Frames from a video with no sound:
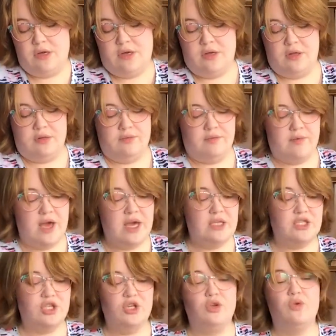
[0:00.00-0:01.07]
All
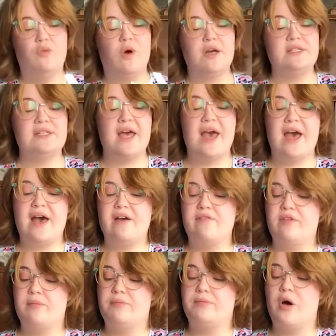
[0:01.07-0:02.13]
right, you want to
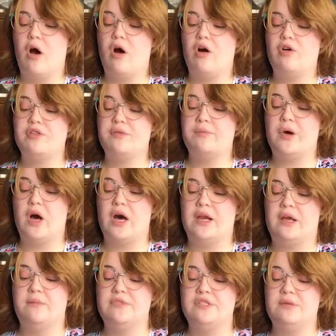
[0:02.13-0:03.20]
have all the
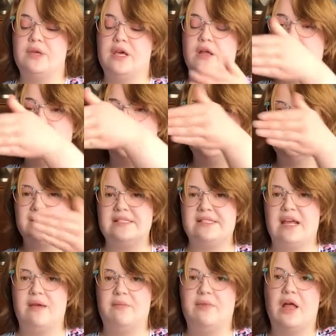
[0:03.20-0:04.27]
bottom to be along the
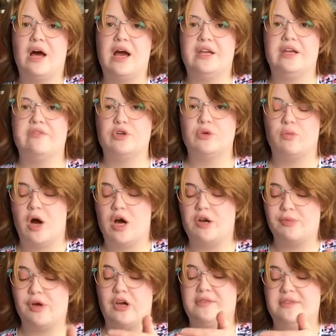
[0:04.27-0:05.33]
same line of your
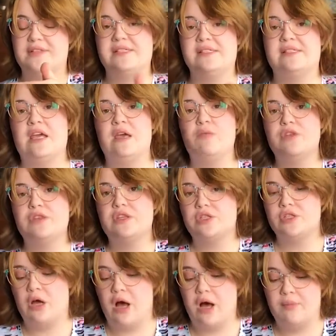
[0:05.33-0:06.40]
water bottle, the same with the
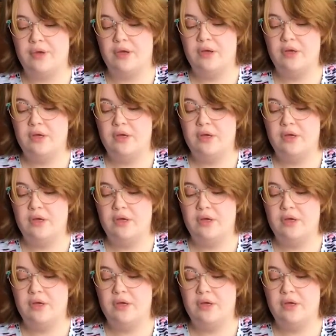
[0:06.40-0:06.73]
top.